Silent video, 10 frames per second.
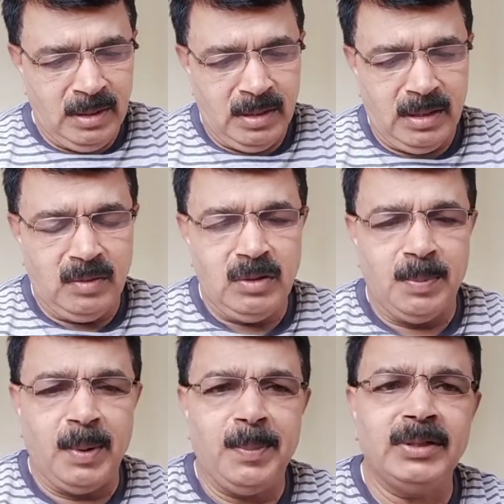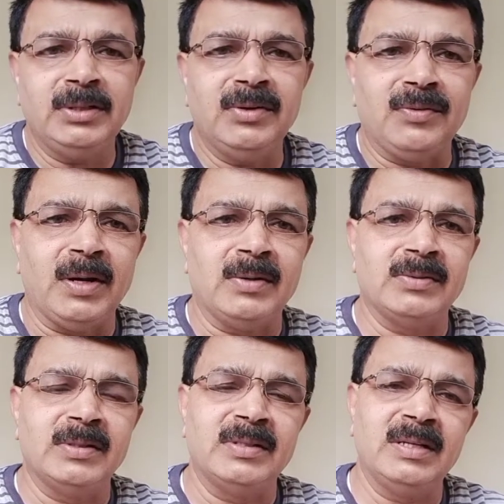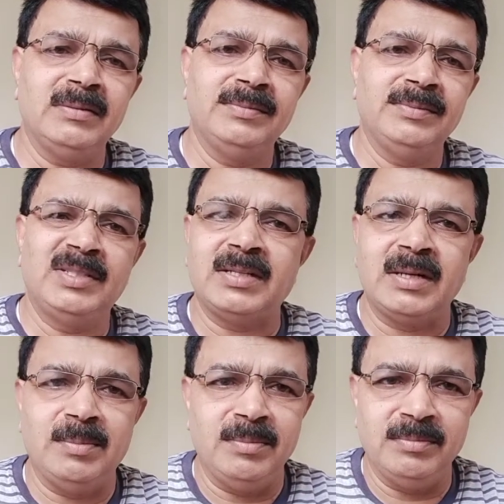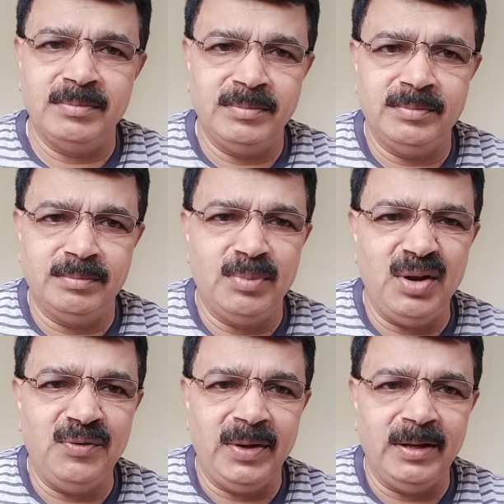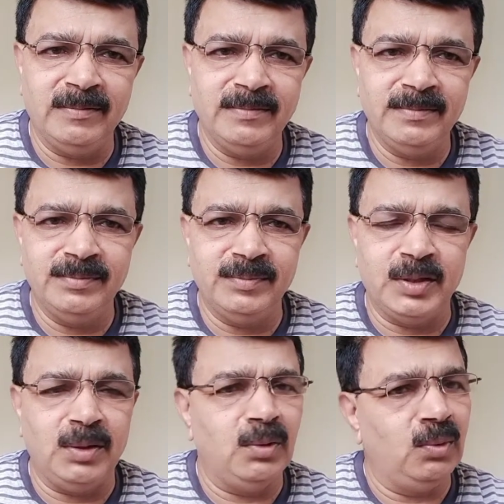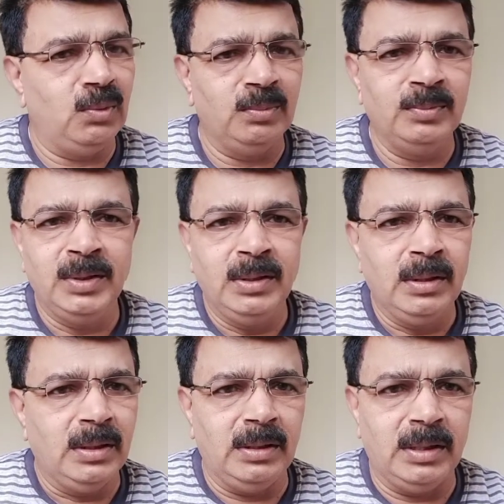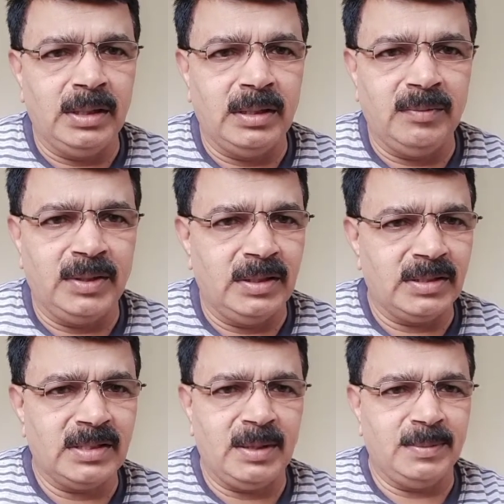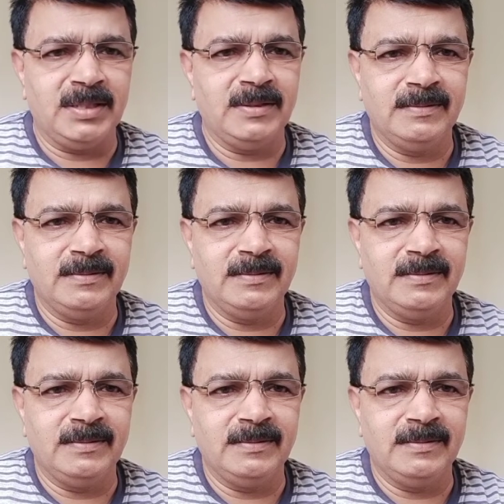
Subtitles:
Now the preparation of nitrogen is there. Just I'm briefing. Then you go in detail with the scripts.